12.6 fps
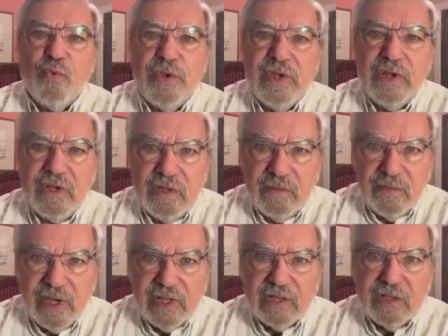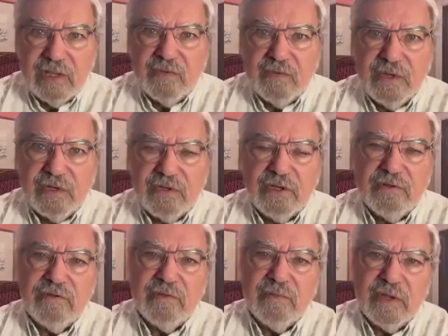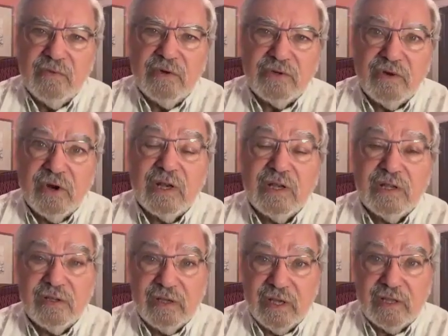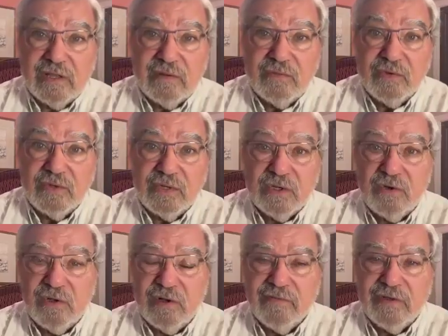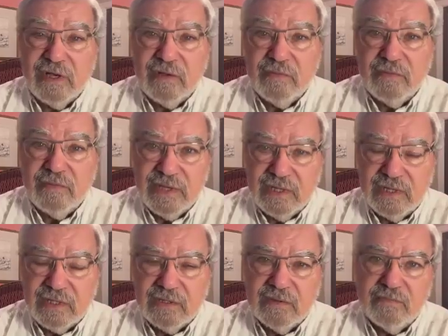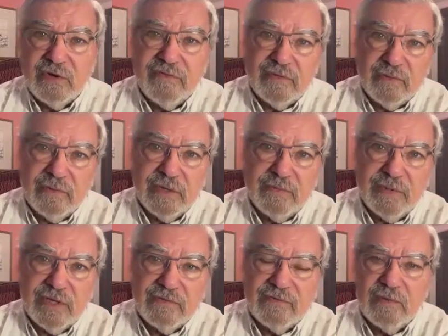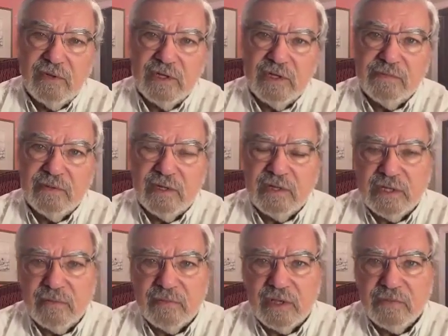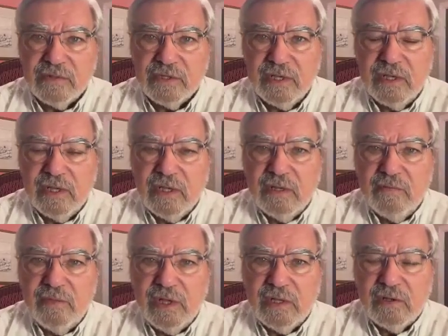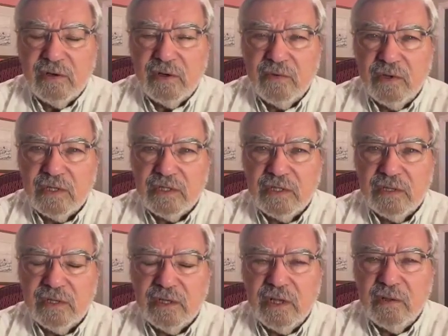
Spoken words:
We demand that we achieve them, and we're struggling to get them using all available means, preferably peaceful ones, but sometimes military ones.